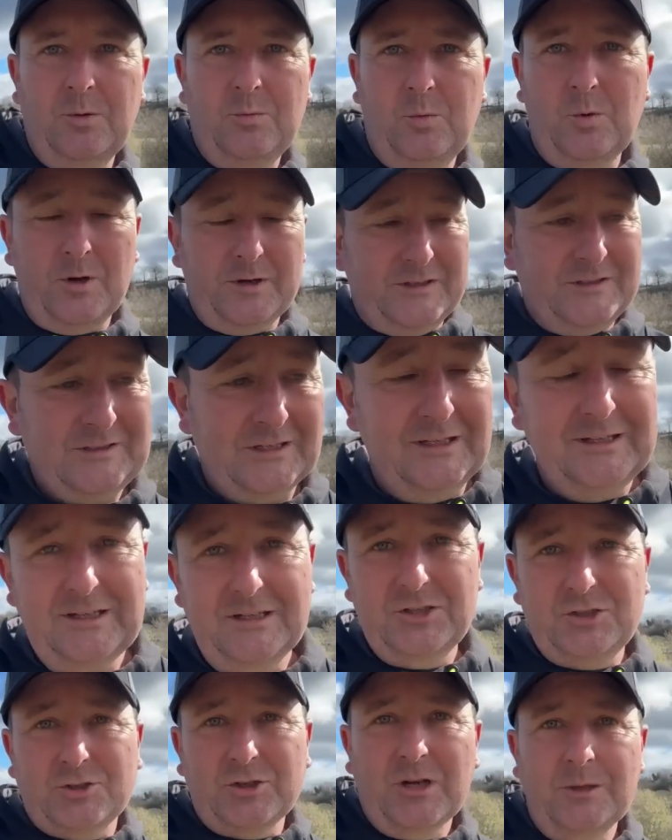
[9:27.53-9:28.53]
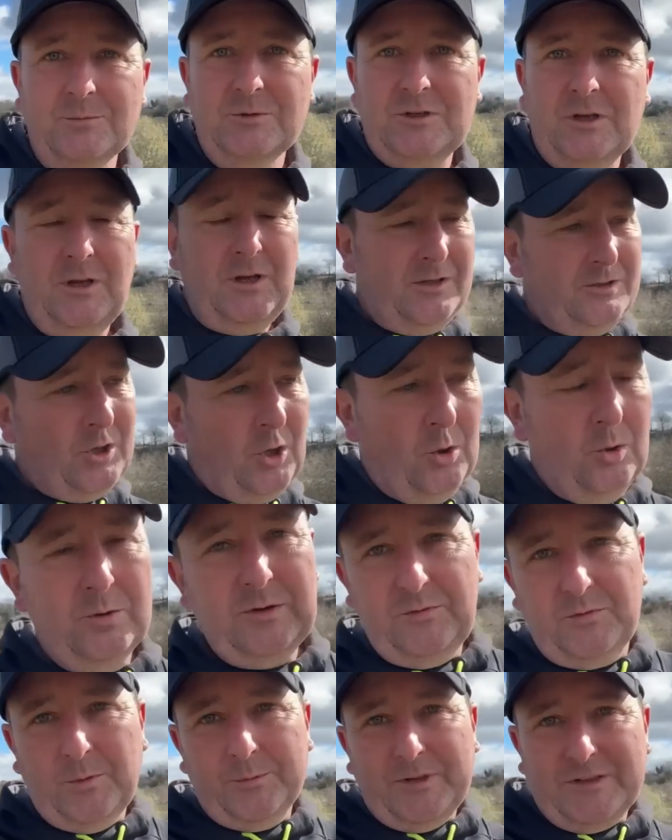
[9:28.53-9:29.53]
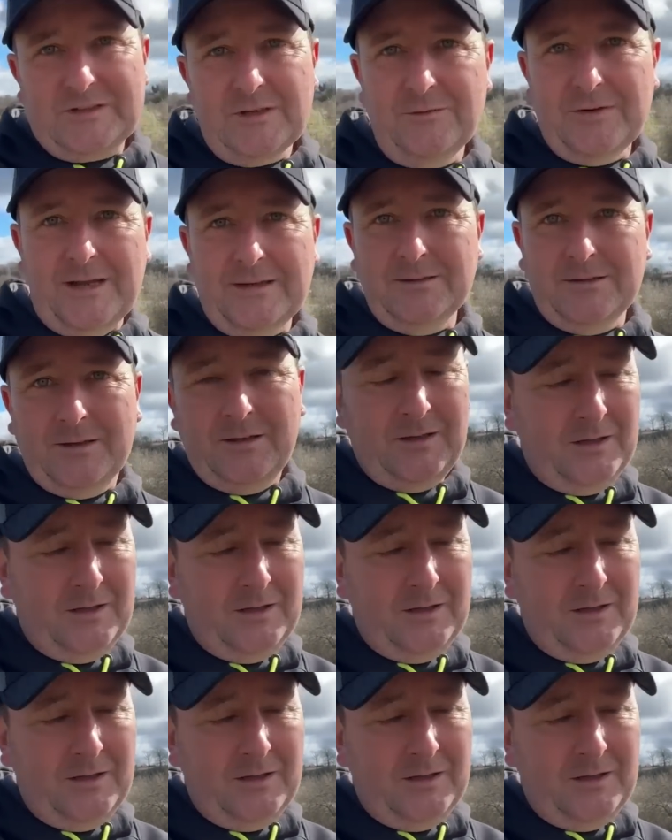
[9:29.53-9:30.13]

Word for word: want to see these streams not only from this event